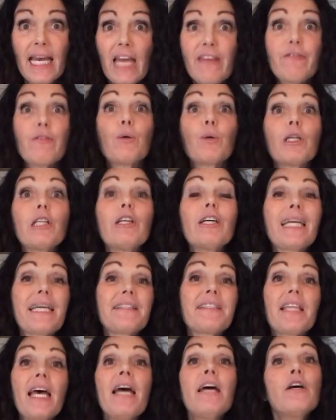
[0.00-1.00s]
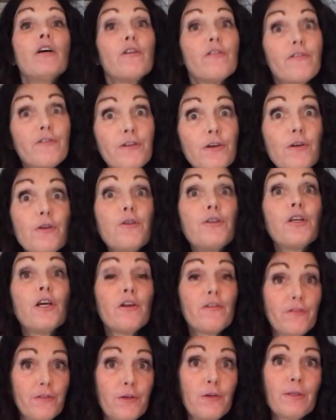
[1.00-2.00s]
If you want to look at the
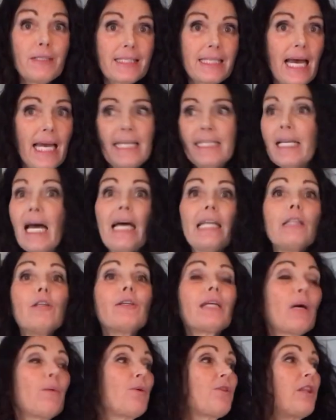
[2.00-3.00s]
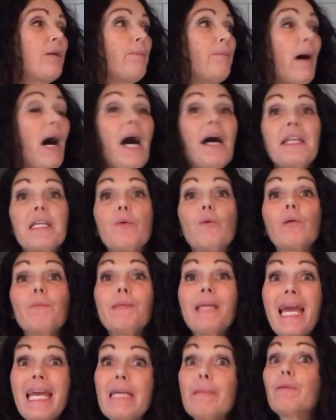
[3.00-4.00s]
food side, not look at what the body will
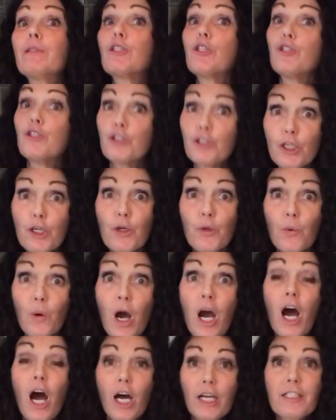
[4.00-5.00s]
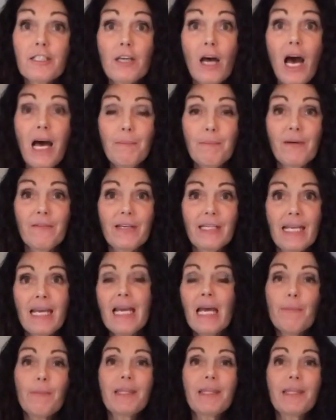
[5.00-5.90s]
be able to do on top of it.